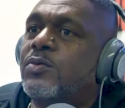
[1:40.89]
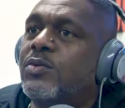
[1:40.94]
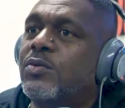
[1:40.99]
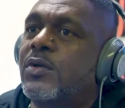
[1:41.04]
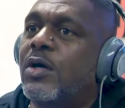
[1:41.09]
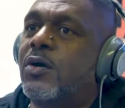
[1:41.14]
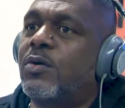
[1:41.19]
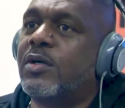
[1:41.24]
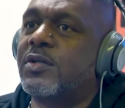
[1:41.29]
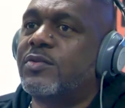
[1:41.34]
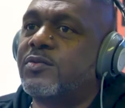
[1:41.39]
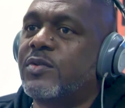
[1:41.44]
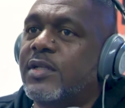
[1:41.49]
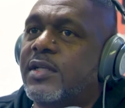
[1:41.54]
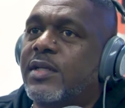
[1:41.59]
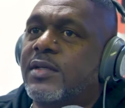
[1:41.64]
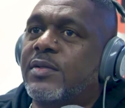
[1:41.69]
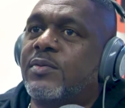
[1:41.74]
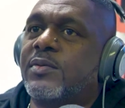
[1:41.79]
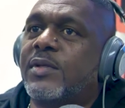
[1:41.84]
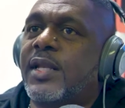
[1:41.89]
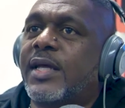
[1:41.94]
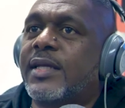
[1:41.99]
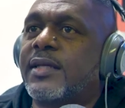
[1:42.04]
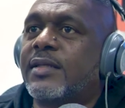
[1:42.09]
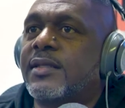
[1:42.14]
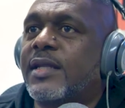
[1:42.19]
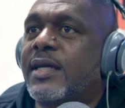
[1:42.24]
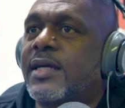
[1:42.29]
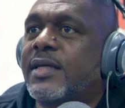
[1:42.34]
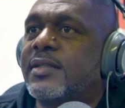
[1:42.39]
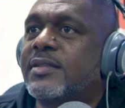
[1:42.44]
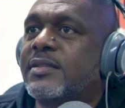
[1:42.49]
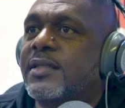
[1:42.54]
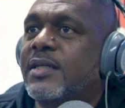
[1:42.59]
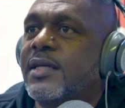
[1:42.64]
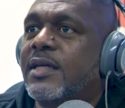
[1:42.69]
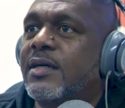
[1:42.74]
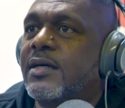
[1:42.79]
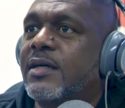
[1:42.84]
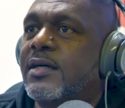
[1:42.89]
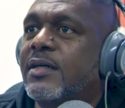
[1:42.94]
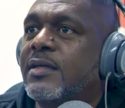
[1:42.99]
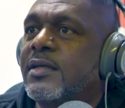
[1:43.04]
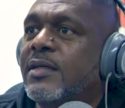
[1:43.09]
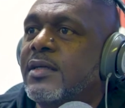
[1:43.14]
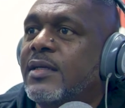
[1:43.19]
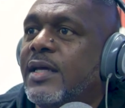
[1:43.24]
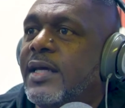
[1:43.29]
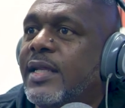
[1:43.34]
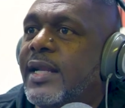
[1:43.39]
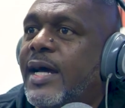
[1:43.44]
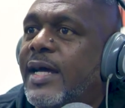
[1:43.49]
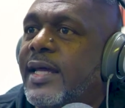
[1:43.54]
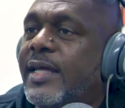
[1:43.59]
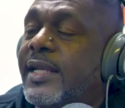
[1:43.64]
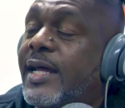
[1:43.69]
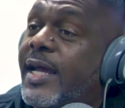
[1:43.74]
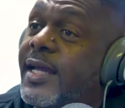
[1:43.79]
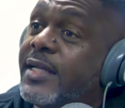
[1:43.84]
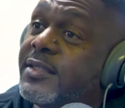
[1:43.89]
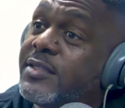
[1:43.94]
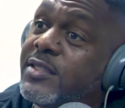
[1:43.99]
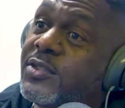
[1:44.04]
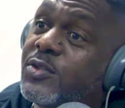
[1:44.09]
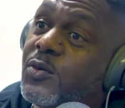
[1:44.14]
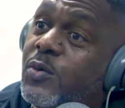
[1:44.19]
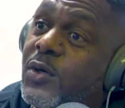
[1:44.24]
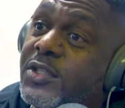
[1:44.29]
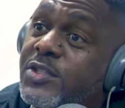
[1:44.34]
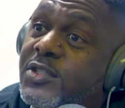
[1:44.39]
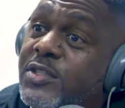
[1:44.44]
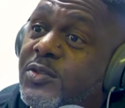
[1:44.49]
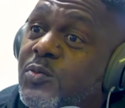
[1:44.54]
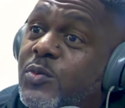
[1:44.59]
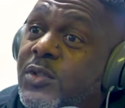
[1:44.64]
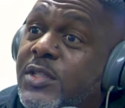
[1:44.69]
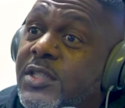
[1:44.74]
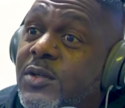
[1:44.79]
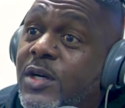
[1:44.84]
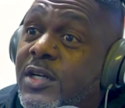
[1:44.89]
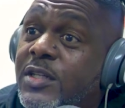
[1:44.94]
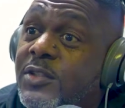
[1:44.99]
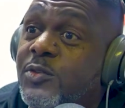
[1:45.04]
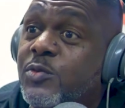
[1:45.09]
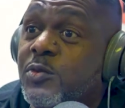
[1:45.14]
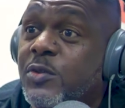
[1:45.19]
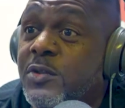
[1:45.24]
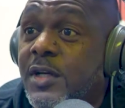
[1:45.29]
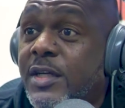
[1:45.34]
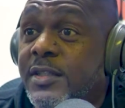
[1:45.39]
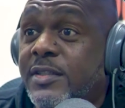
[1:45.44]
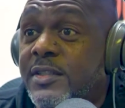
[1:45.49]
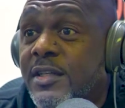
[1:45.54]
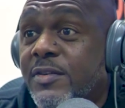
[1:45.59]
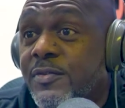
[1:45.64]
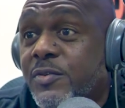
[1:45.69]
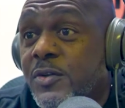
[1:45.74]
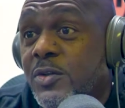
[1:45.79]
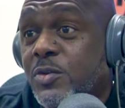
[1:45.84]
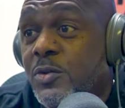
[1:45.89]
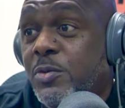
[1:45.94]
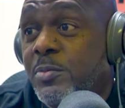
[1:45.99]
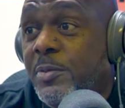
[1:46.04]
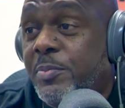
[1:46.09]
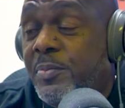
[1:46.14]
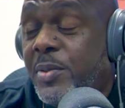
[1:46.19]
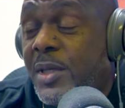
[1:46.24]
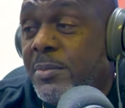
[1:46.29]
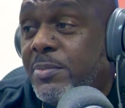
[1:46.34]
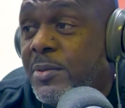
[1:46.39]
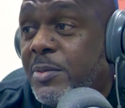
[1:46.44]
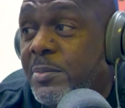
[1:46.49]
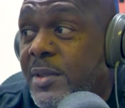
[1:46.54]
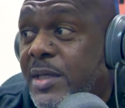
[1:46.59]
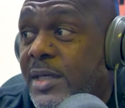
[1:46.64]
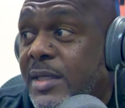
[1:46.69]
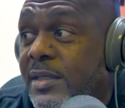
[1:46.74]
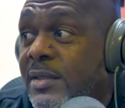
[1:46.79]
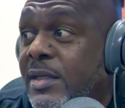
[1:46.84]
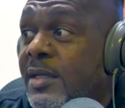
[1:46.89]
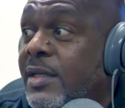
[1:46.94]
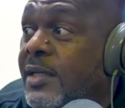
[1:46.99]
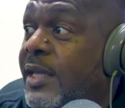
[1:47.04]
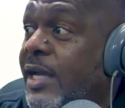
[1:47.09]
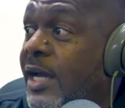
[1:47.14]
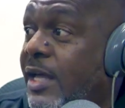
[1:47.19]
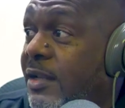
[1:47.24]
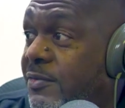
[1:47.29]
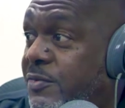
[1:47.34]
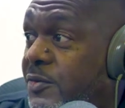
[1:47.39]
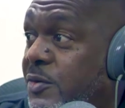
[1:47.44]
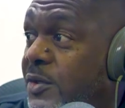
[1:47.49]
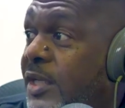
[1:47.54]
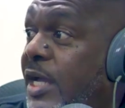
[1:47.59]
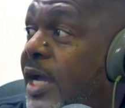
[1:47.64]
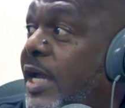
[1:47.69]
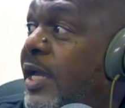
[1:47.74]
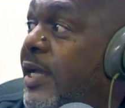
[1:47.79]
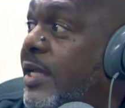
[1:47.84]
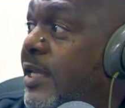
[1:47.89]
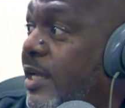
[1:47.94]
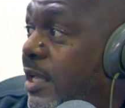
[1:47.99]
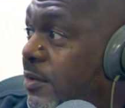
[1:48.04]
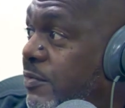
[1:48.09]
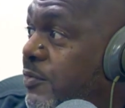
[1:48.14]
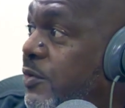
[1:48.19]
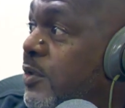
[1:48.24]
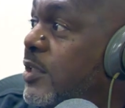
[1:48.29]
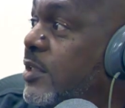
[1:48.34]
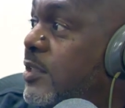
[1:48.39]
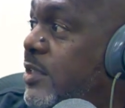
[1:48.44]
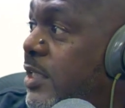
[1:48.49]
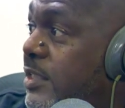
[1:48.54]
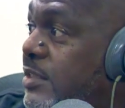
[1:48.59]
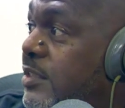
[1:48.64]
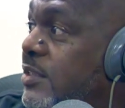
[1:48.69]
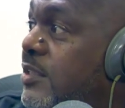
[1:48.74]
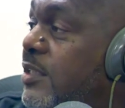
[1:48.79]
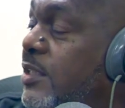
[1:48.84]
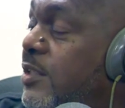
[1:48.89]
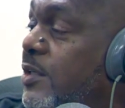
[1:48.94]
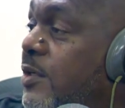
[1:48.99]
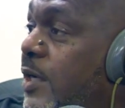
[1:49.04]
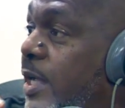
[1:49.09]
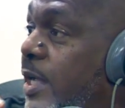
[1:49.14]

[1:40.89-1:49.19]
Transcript: you know, cause like like I say, uh, and I and I asked this question with a, gr- a different group of people, but California, I had California, Texas in here,